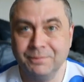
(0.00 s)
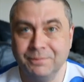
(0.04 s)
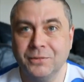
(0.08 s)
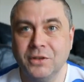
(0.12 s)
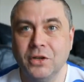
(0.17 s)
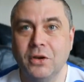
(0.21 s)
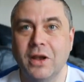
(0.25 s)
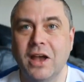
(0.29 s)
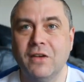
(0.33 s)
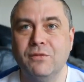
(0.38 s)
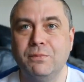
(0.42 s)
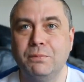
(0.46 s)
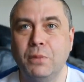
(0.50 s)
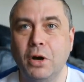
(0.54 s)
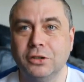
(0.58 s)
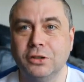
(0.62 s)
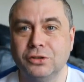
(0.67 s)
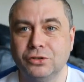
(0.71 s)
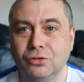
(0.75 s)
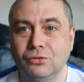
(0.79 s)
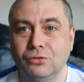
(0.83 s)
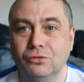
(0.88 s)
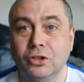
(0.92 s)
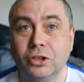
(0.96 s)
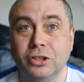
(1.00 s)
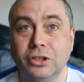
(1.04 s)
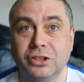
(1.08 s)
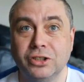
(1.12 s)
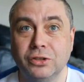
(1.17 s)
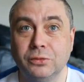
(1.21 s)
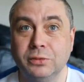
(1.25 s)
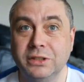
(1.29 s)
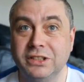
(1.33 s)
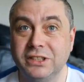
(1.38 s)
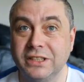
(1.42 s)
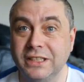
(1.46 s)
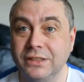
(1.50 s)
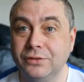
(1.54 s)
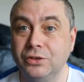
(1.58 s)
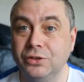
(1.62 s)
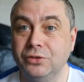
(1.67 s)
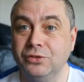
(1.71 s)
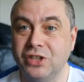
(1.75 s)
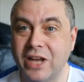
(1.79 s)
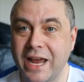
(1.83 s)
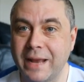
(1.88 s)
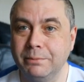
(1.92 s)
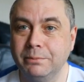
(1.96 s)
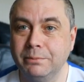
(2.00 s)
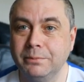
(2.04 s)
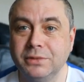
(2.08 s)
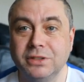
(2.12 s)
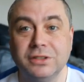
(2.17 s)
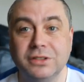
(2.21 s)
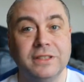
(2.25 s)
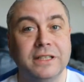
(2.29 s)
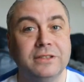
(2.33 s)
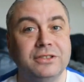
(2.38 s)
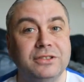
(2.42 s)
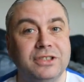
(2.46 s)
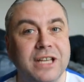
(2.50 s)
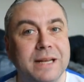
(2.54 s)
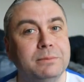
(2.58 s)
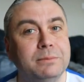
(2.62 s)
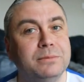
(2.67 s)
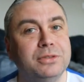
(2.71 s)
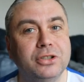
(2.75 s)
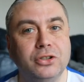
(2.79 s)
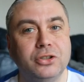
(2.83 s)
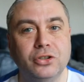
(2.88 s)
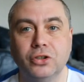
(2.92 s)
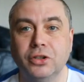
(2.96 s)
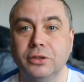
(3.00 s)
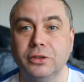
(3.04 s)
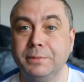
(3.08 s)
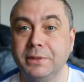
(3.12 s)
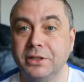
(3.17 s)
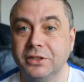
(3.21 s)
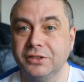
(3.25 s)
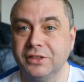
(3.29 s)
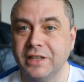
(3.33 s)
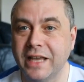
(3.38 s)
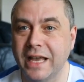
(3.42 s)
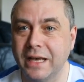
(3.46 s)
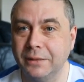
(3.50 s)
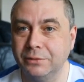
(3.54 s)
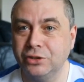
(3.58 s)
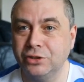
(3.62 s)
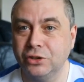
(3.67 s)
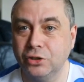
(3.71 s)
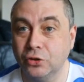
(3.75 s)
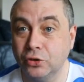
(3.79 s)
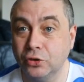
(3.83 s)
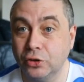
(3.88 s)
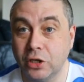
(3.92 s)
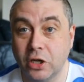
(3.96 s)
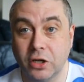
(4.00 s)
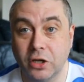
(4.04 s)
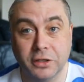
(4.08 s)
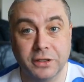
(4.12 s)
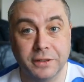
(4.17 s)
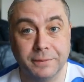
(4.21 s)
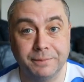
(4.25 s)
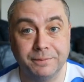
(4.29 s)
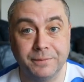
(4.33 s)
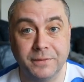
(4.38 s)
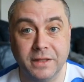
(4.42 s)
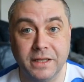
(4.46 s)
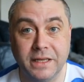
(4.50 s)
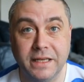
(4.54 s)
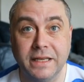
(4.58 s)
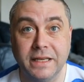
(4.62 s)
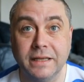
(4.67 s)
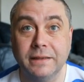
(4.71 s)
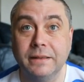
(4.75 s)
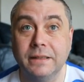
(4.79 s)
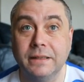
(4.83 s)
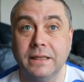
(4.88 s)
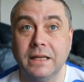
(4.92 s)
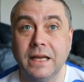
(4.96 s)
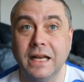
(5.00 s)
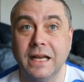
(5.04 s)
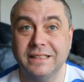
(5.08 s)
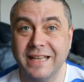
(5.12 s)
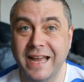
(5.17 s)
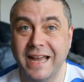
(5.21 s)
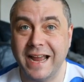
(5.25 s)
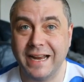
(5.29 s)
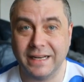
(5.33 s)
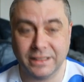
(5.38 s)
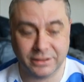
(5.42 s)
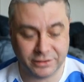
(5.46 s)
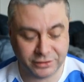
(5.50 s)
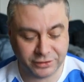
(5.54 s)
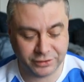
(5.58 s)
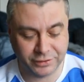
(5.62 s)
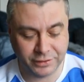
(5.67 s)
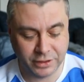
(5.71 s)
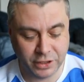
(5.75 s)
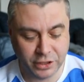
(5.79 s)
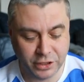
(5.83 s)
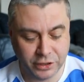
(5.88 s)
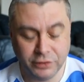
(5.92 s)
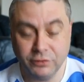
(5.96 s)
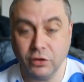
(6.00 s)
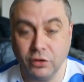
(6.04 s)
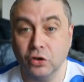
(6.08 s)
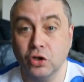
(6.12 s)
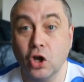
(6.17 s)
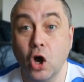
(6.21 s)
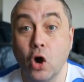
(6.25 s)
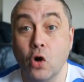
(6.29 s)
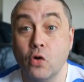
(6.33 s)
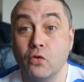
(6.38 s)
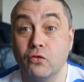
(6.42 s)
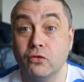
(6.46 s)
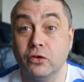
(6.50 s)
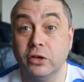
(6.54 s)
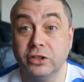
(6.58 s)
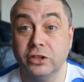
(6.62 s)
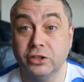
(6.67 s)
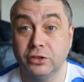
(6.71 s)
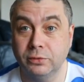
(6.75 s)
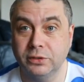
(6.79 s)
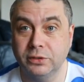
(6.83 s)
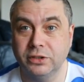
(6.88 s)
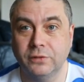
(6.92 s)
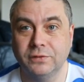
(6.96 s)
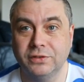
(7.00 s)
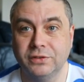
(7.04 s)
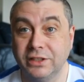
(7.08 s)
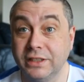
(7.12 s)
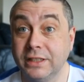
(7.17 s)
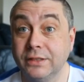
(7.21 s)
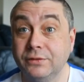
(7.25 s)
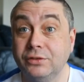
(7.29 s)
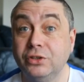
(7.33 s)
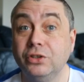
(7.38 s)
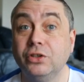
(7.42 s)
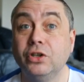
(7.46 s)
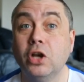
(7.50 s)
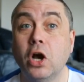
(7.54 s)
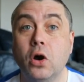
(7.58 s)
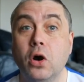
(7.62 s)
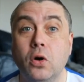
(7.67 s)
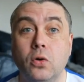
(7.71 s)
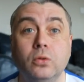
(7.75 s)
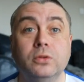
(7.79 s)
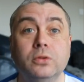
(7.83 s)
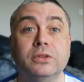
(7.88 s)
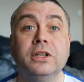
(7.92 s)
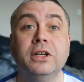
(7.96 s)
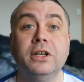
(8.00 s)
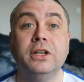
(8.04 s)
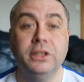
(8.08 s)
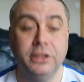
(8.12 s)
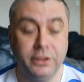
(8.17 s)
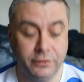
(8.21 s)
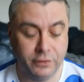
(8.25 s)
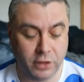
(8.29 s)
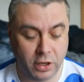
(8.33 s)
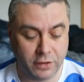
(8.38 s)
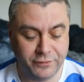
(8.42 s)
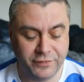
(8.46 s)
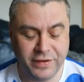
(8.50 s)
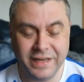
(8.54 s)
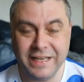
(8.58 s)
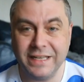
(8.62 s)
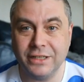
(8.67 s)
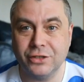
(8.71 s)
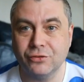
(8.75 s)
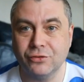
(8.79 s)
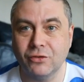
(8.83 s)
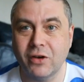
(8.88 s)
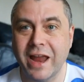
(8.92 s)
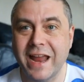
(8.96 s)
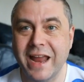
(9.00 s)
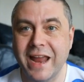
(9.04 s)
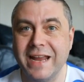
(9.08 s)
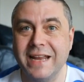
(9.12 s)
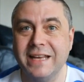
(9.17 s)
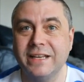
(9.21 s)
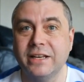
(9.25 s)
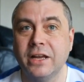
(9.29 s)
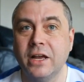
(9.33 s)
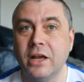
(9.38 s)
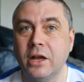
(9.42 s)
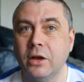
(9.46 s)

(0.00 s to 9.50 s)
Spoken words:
You have Boss Rush, which gives you gems. Now gems are good because it helps you unlock the attacks. You've got Gold Rush, which obviously gives you gold. You've got a Village Raid.